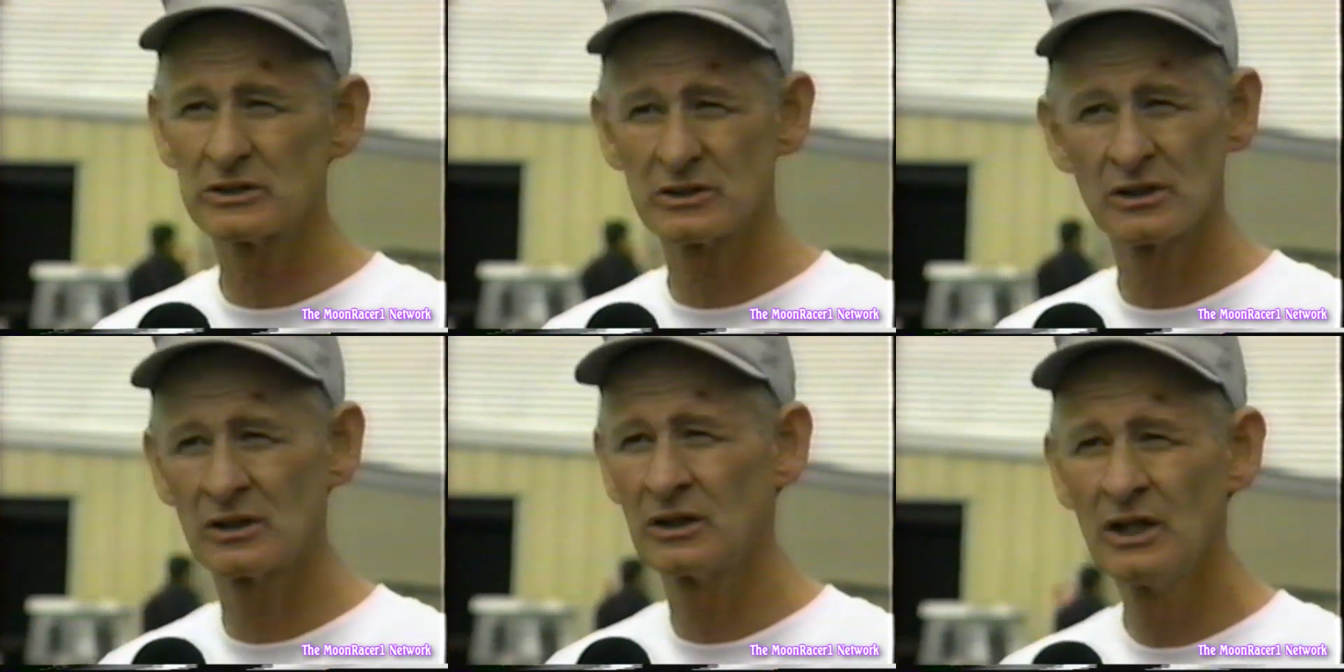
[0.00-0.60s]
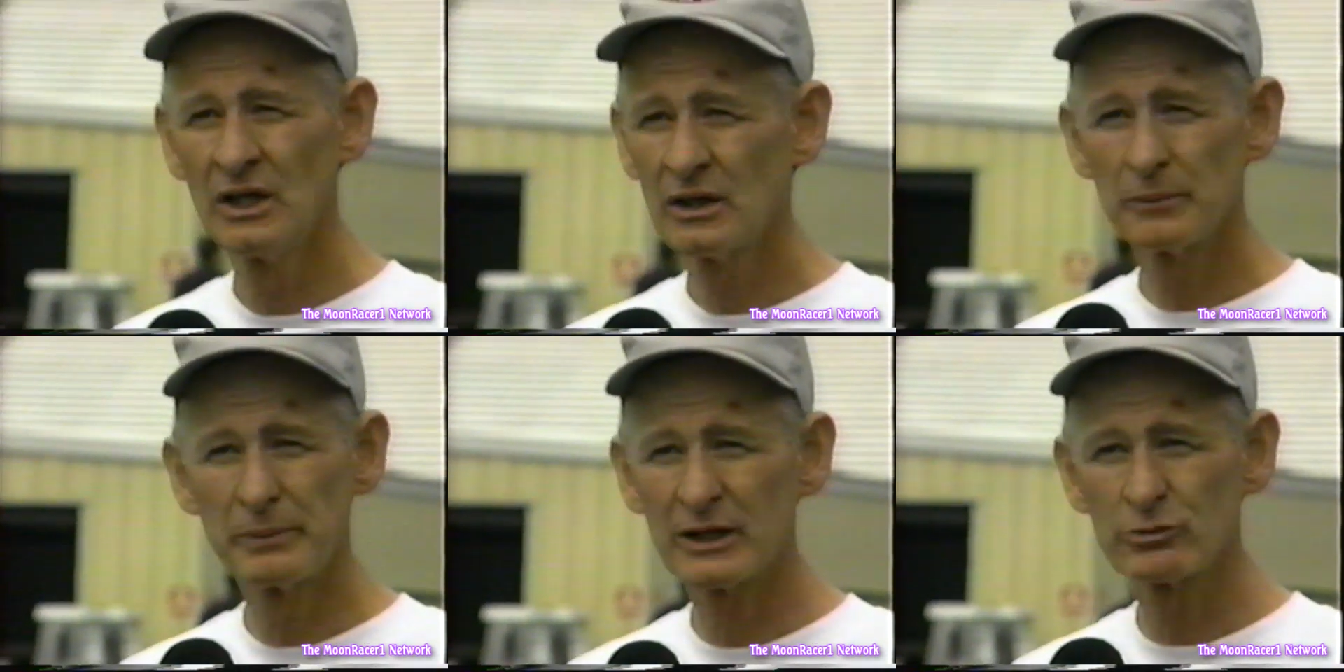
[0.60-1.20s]
uh, the
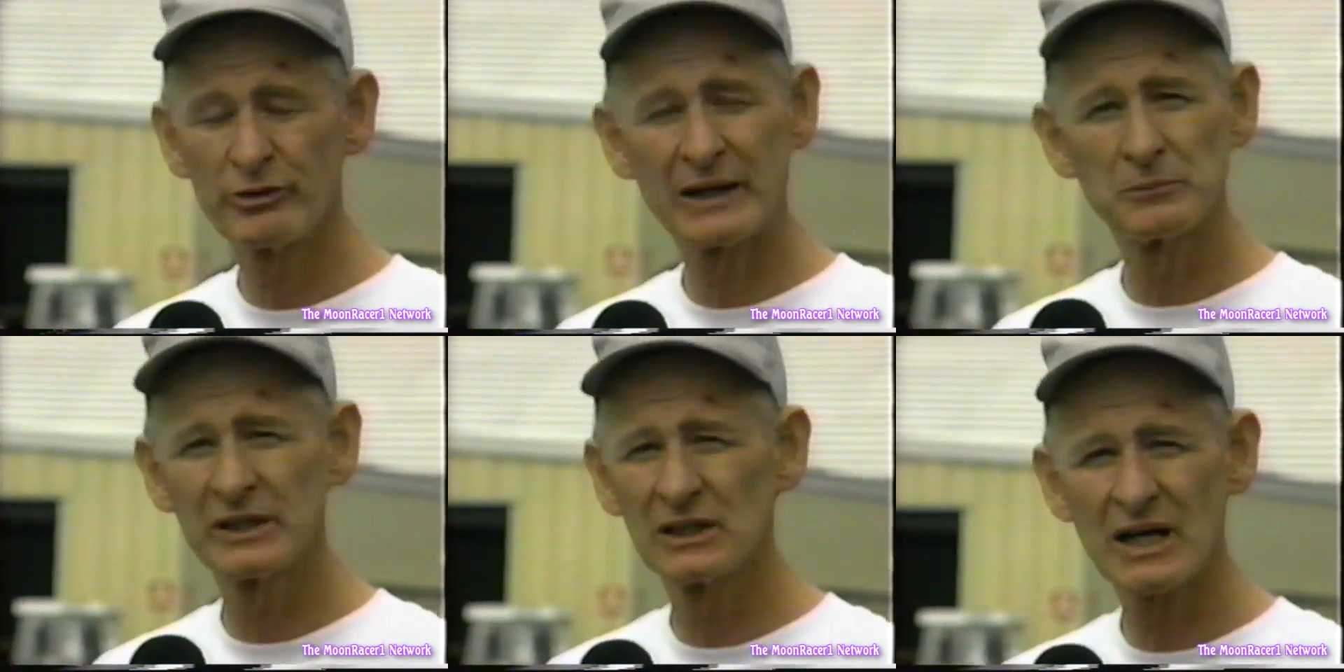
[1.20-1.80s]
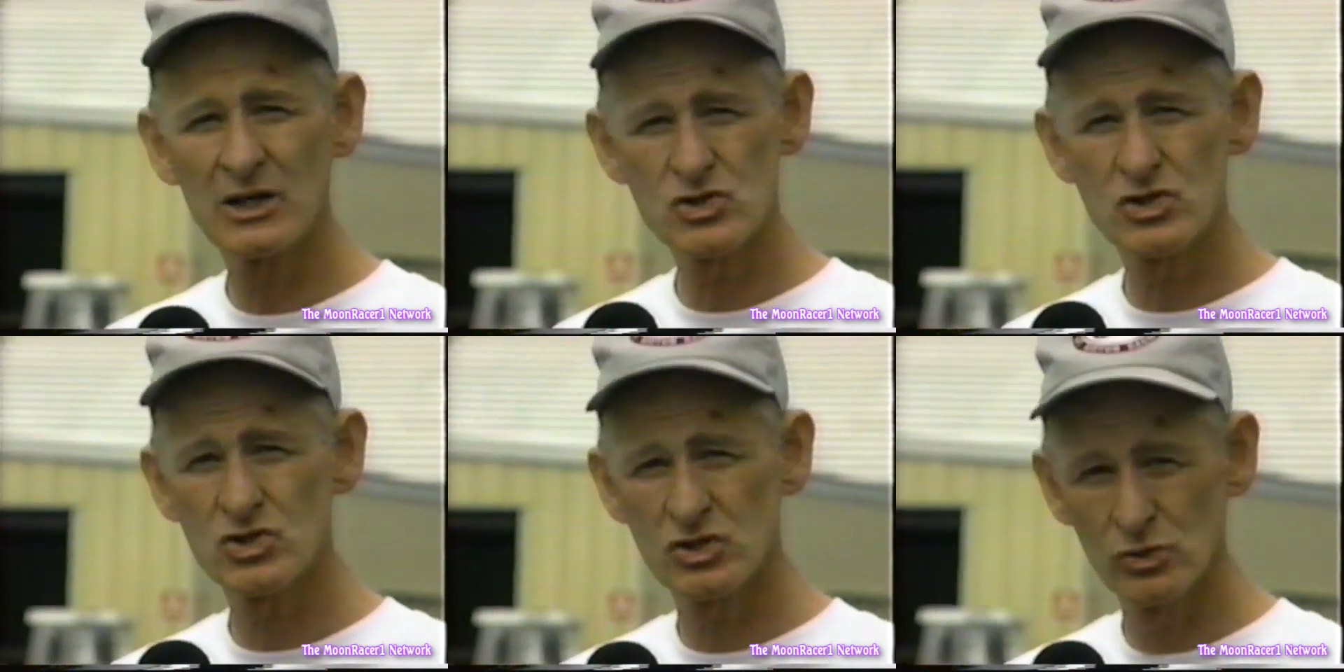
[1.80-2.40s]
Bahre family allows
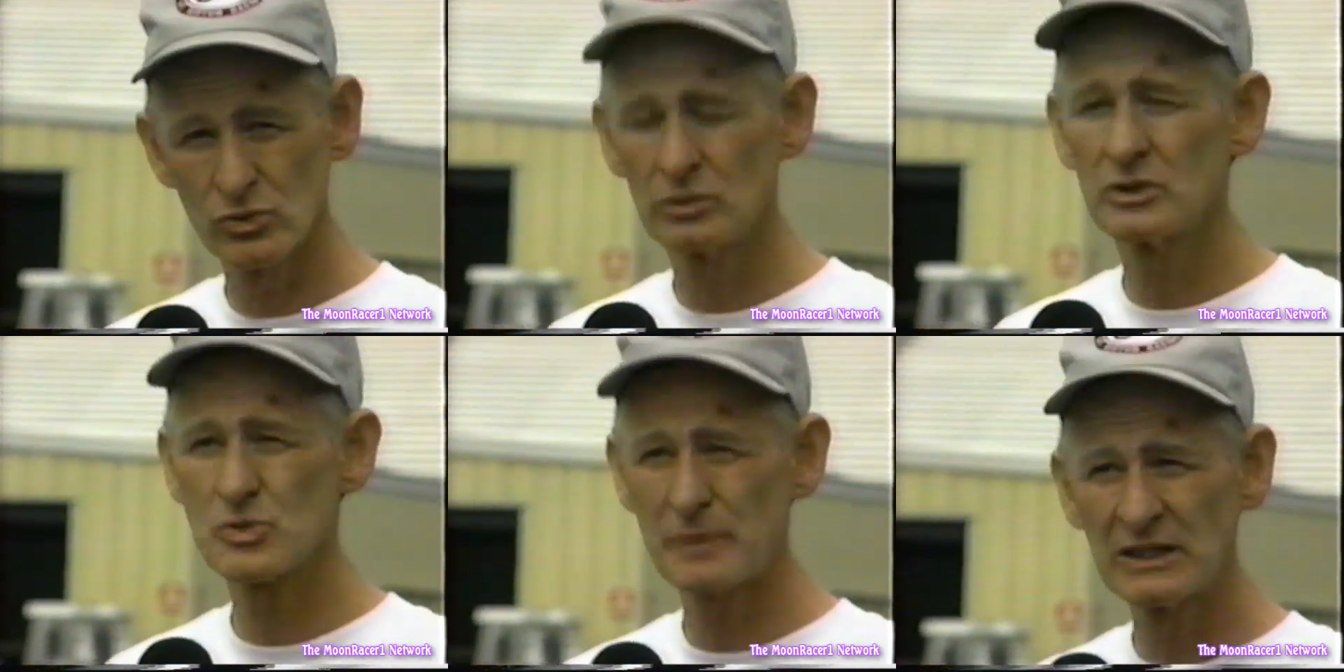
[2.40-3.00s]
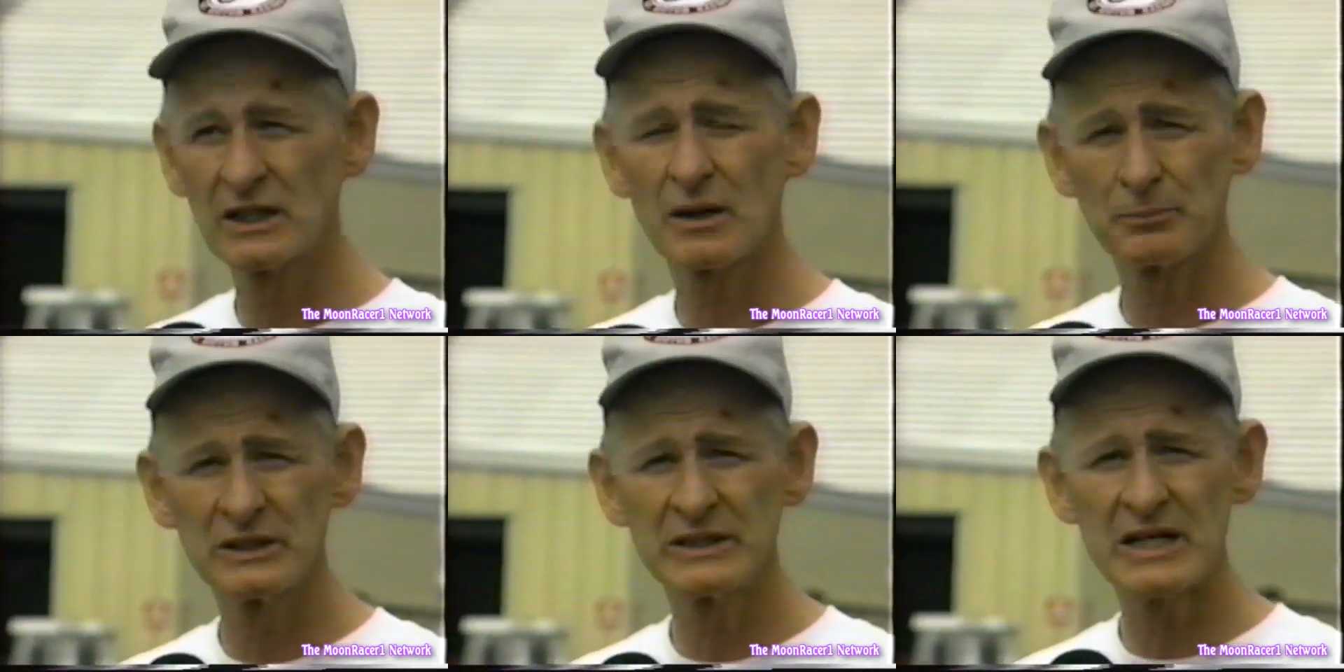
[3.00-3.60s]
us to spend a
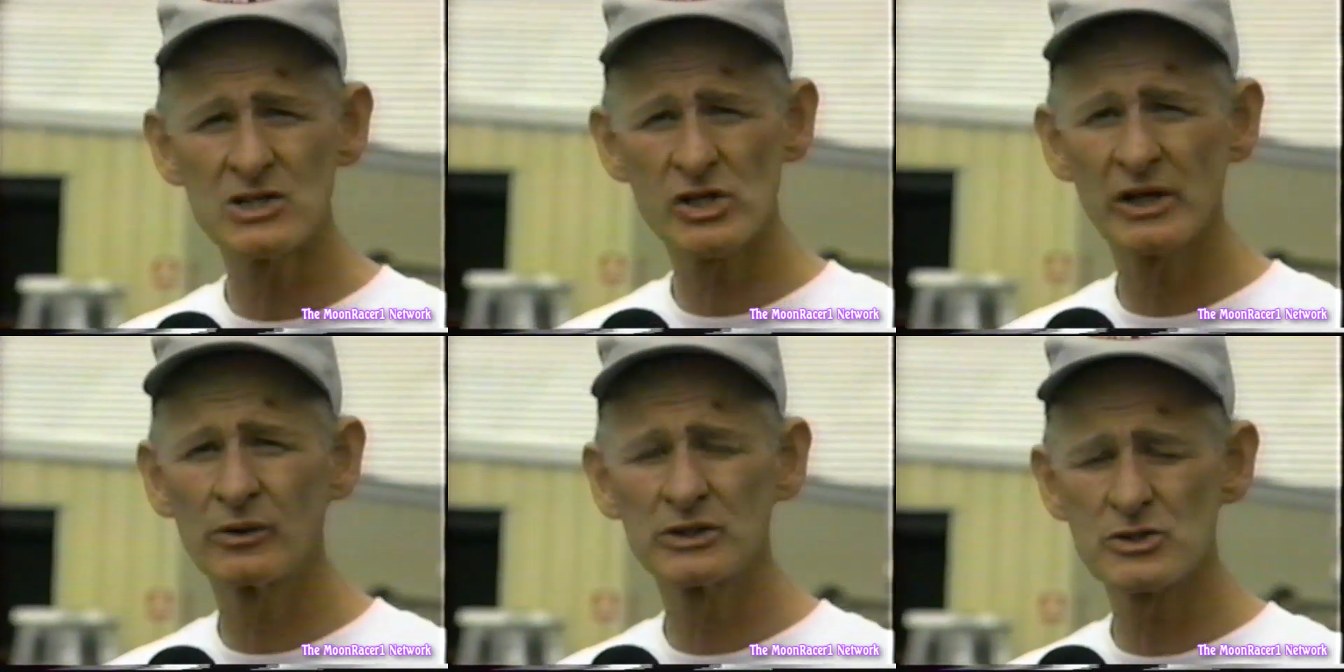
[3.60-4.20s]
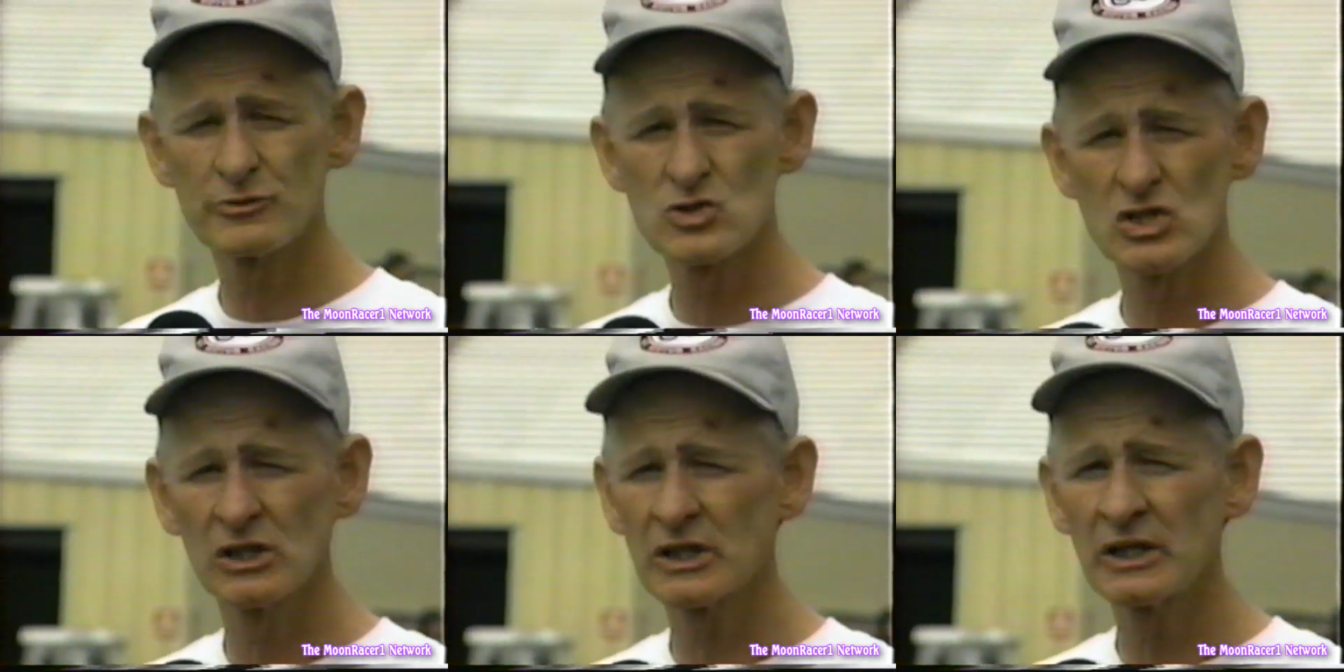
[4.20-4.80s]
couple of days here at this
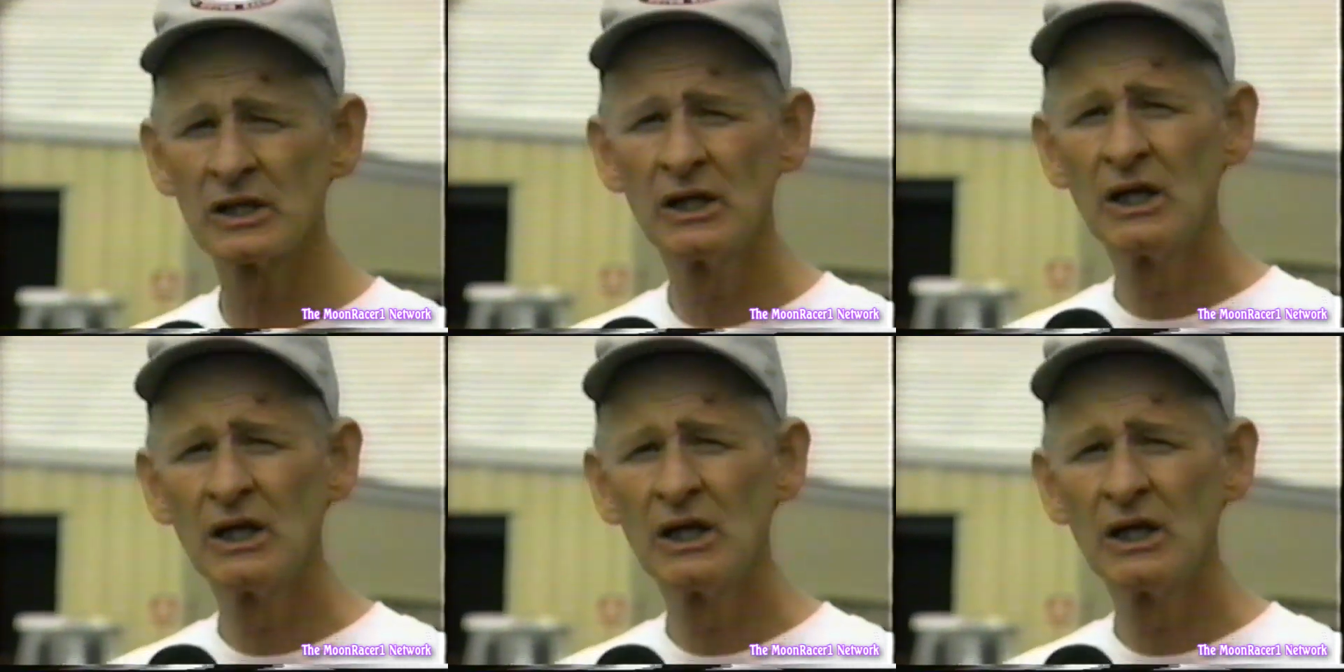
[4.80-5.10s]
facility